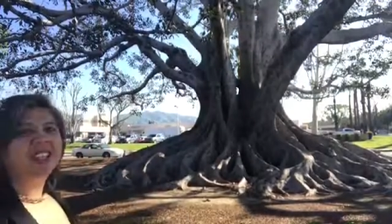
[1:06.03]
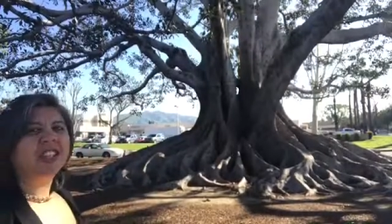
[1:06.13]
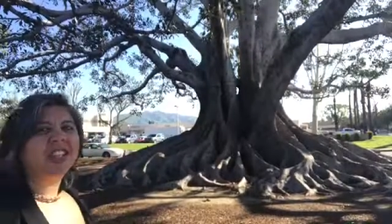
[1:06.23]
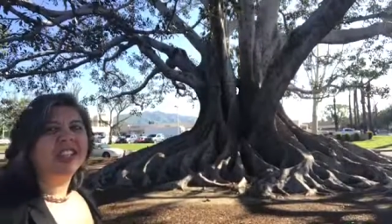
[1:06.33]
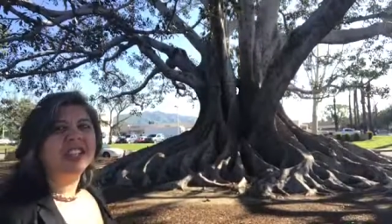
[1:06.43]

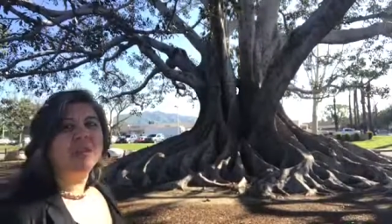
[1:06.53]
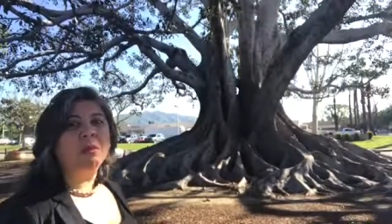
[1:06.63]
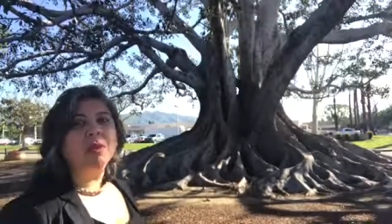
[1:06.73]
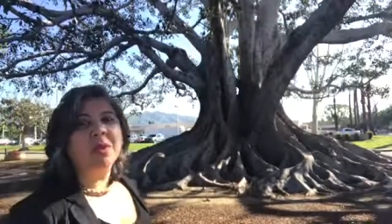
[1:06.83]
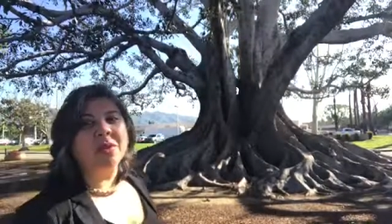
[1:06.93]
Look at the
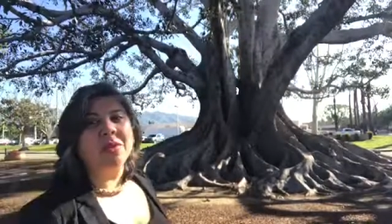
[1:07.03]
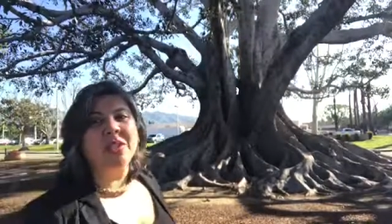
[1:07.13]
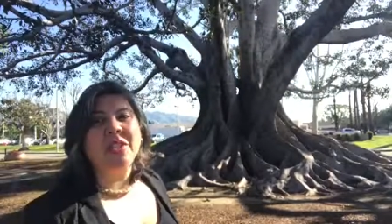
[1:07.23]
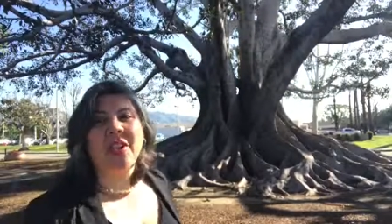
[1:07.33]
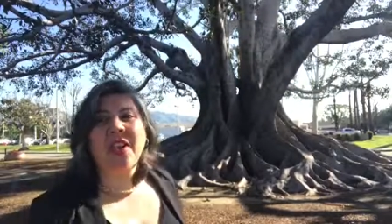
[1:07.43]

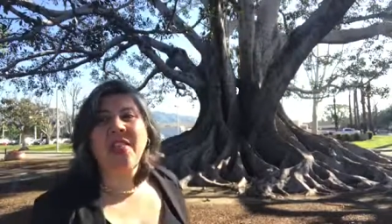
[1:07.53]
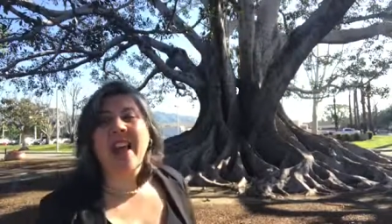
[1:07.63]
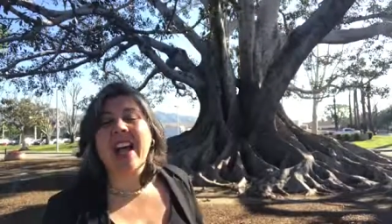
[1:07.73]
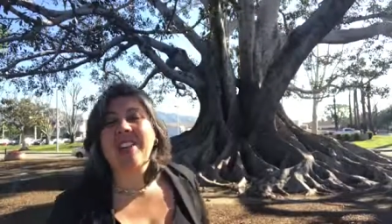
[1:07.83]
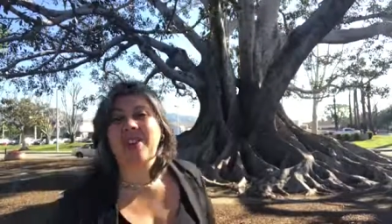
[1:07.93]
roots on
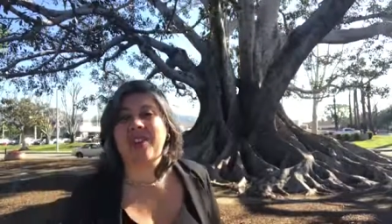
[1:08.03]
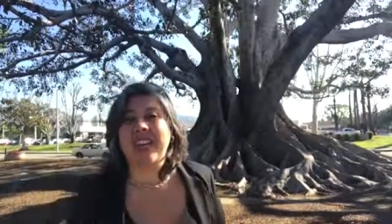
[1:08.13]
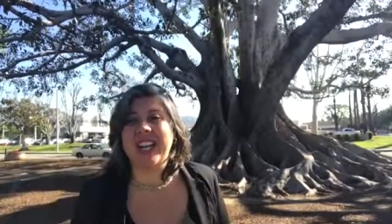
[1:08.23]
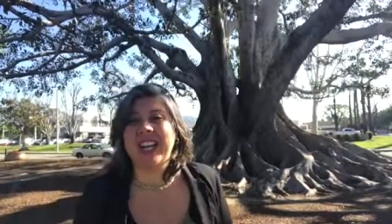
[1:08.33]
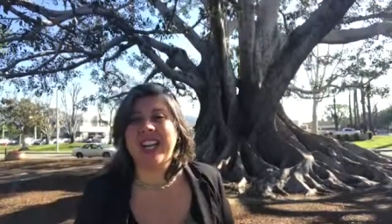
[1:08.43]
that
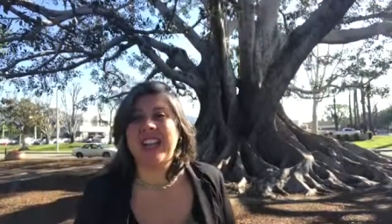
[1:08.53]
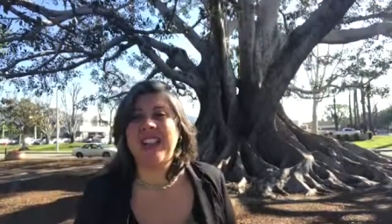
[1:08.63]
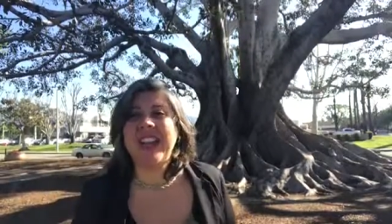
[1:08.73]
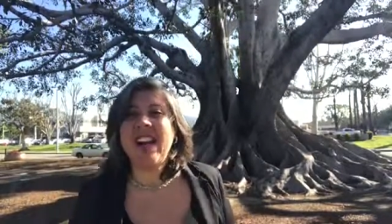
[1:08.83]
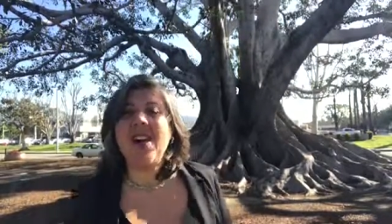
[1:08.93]
tree.
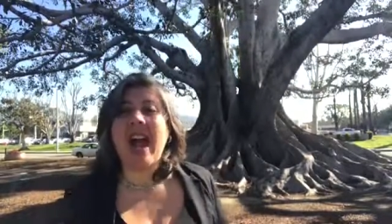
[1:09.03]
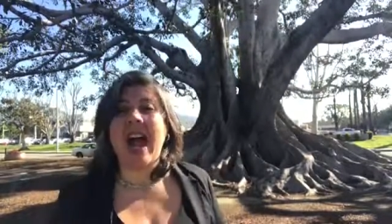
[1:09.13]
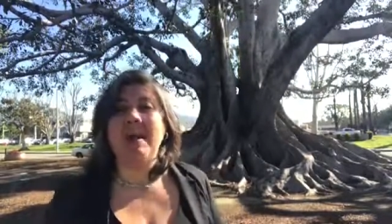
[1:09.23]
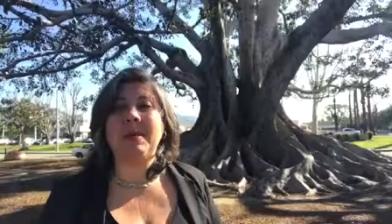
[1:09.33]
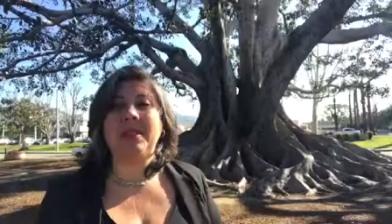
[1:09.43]
They are
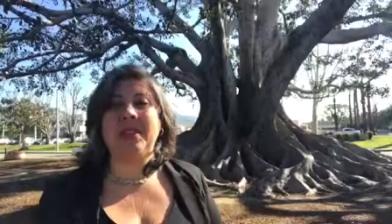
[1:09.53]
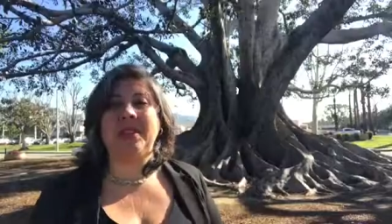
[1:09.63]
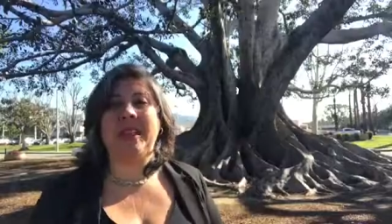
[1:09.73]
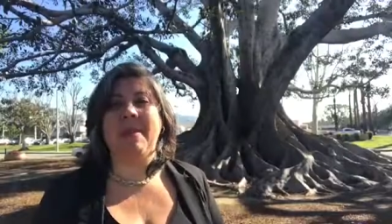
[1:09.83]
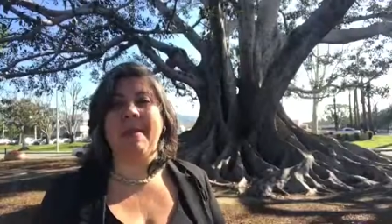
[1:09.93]

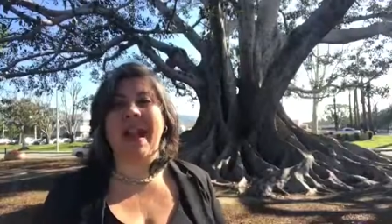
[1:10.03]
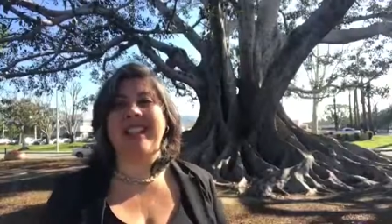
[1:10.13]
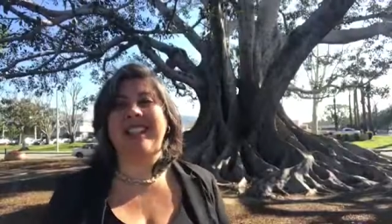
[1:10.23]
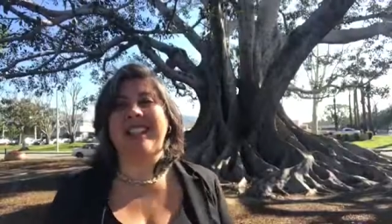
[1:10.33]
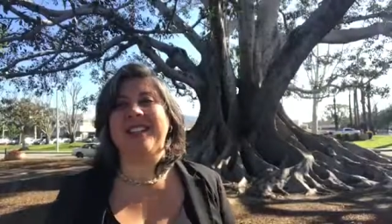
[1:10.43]
absolutely
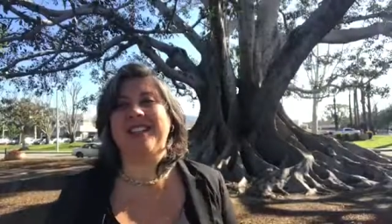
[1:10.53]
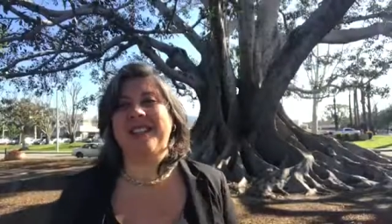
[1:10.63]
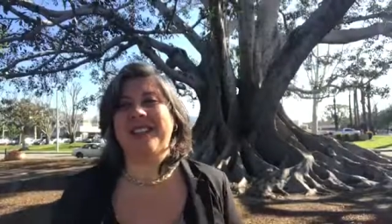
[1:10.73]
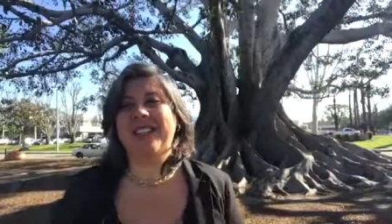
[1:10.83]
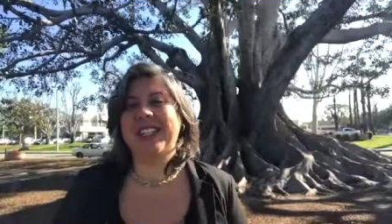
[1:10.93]
massive.
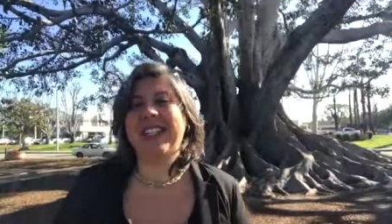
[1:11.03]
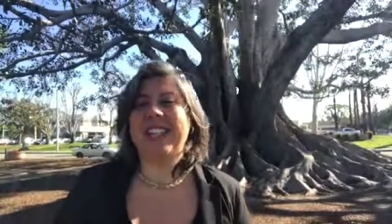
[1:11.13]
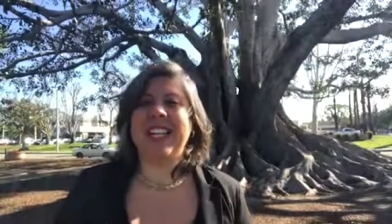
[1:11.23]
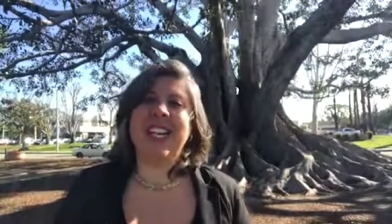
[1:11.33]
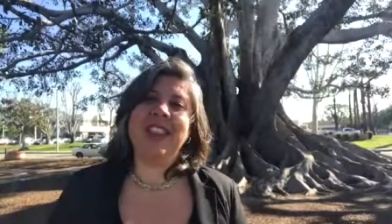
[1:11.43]

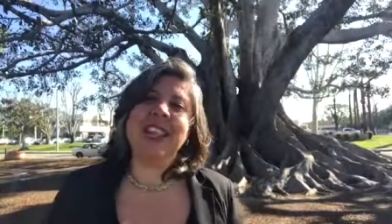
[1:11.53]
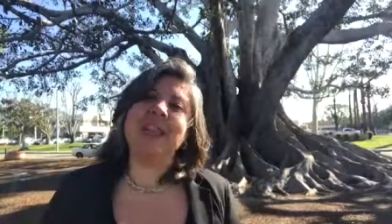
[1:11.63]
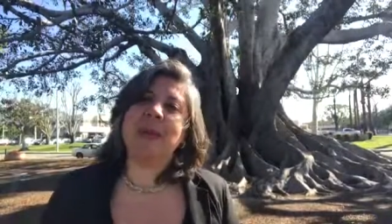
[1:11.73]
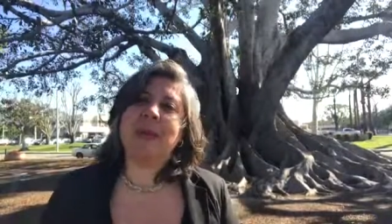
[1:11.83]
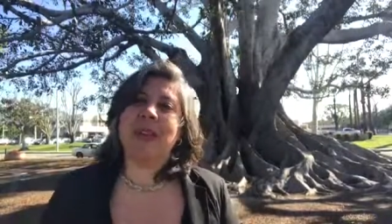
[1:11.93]
And that's
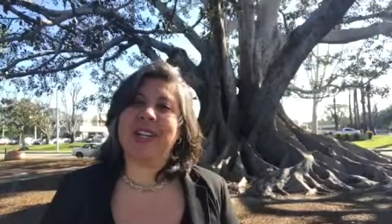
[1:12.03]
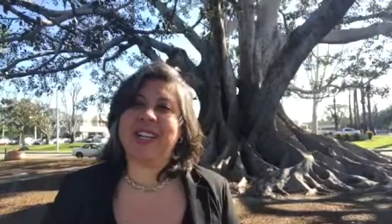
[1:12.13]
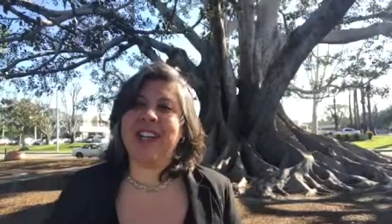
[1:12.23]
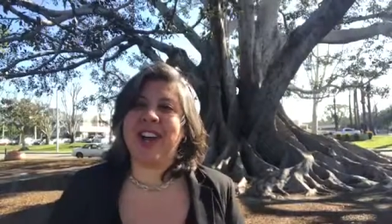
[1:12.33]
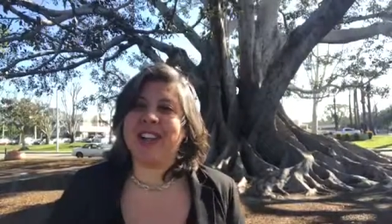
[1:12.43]
what we're gonna
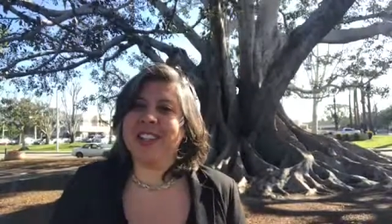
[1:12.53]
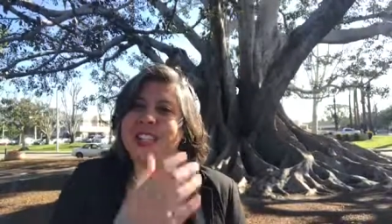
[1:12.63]
talk a